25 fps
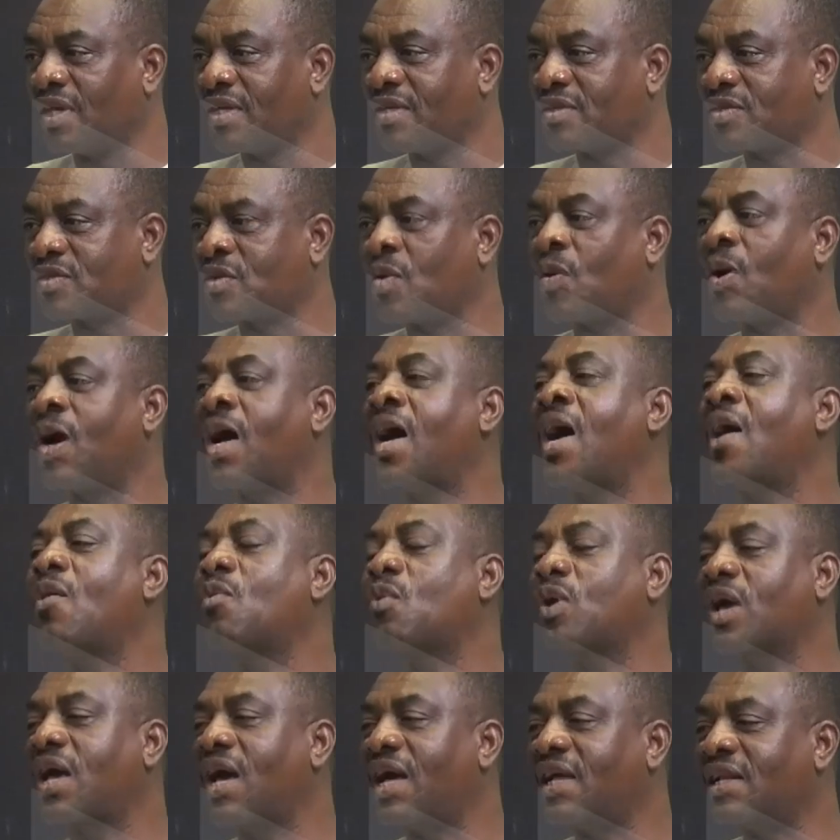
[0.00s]
So how
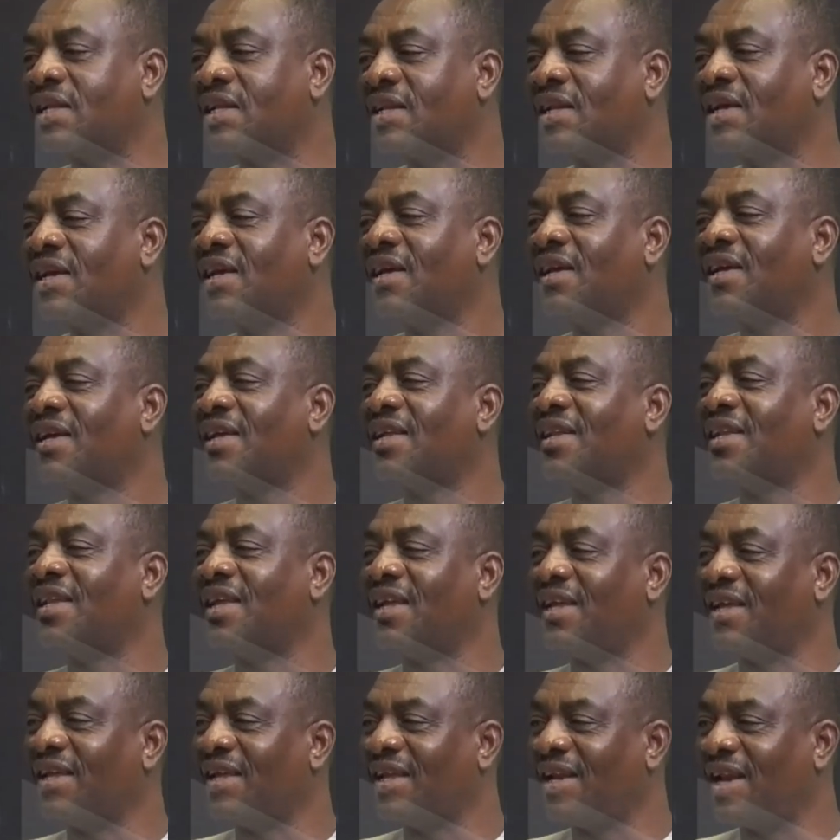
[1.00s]
can
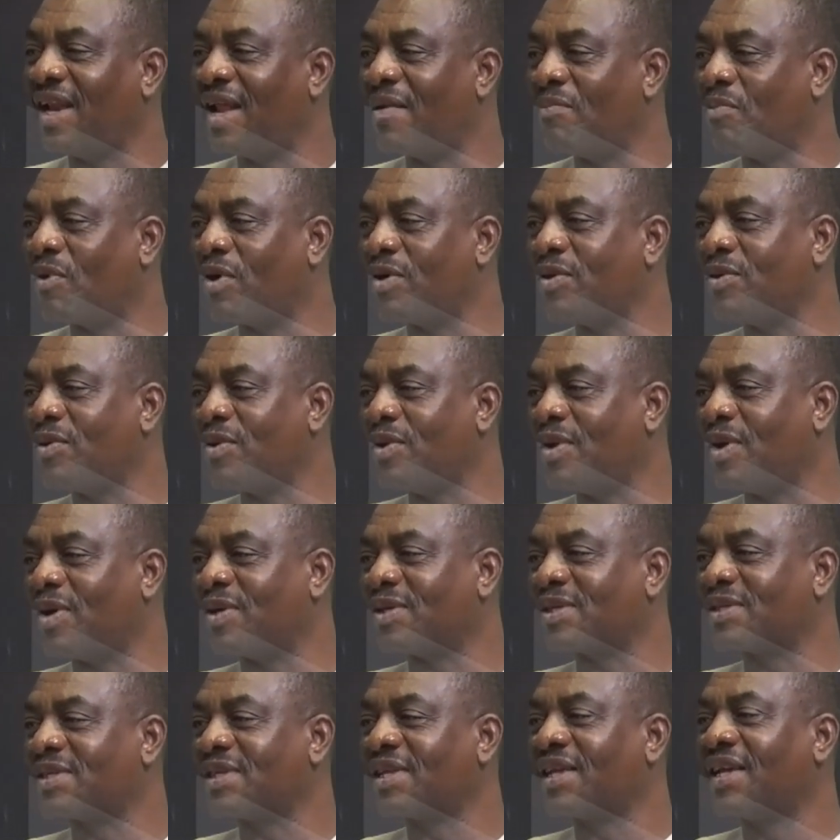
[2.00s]
the labor
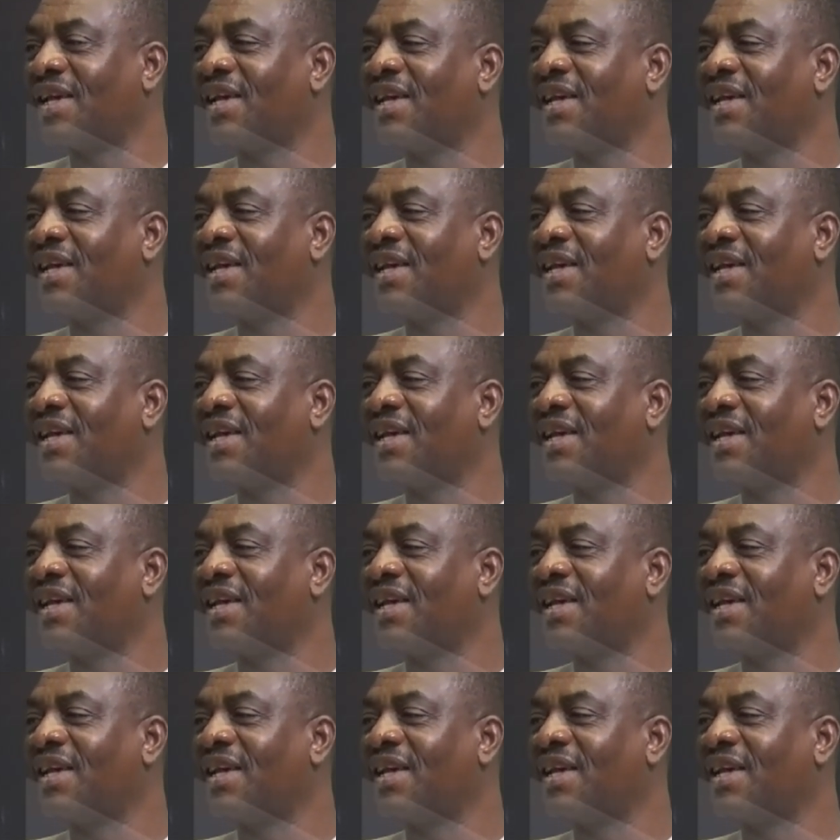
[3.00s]
unions